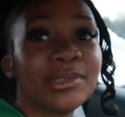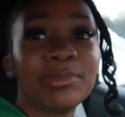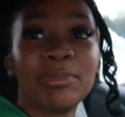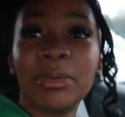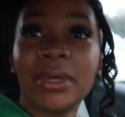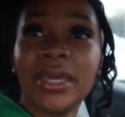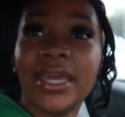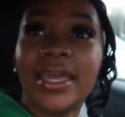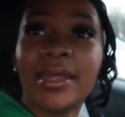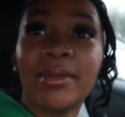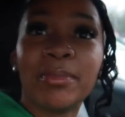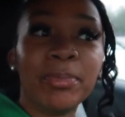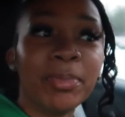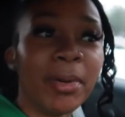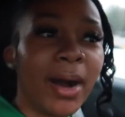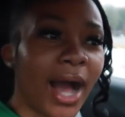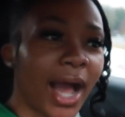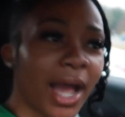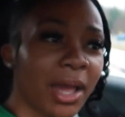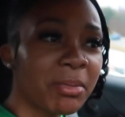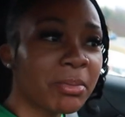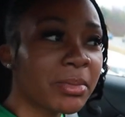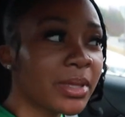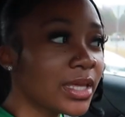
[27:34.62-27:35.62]
speed
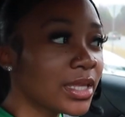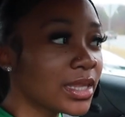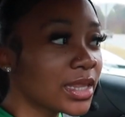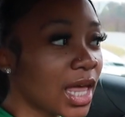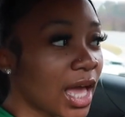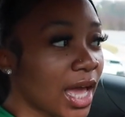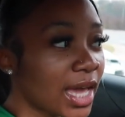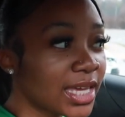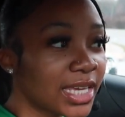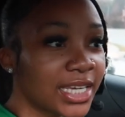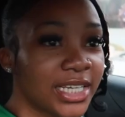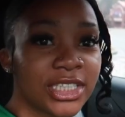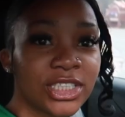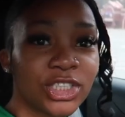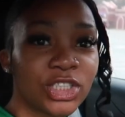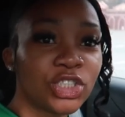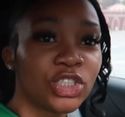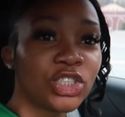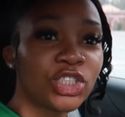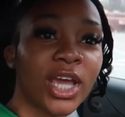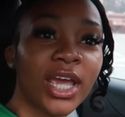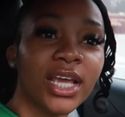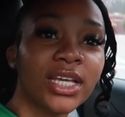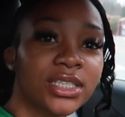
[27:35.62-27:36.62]
by me like he's
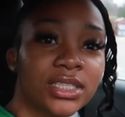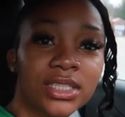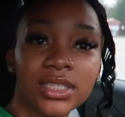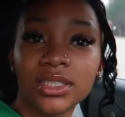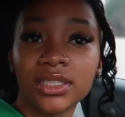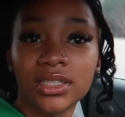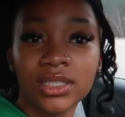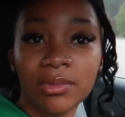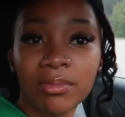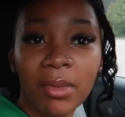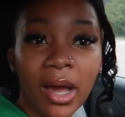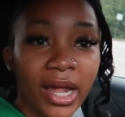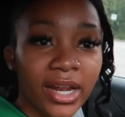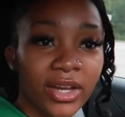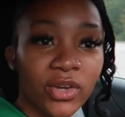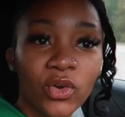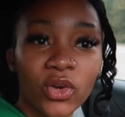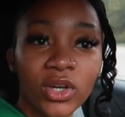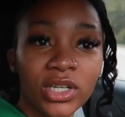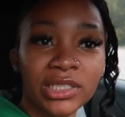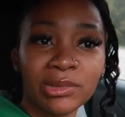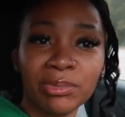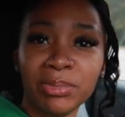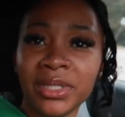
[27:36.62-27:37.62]
chasing somebody
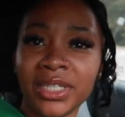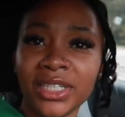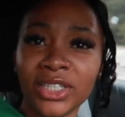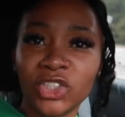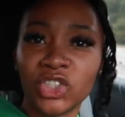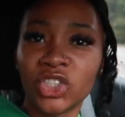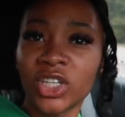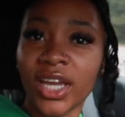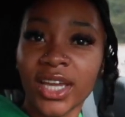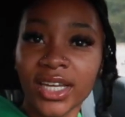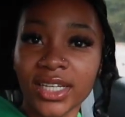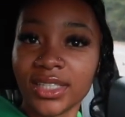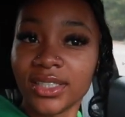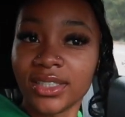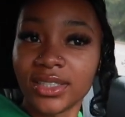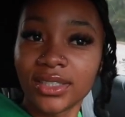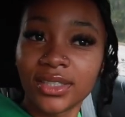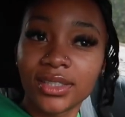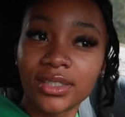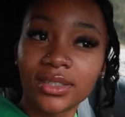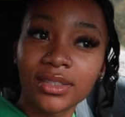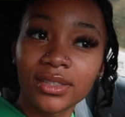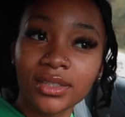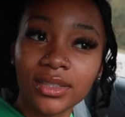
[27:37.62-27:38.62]
or he's being chased.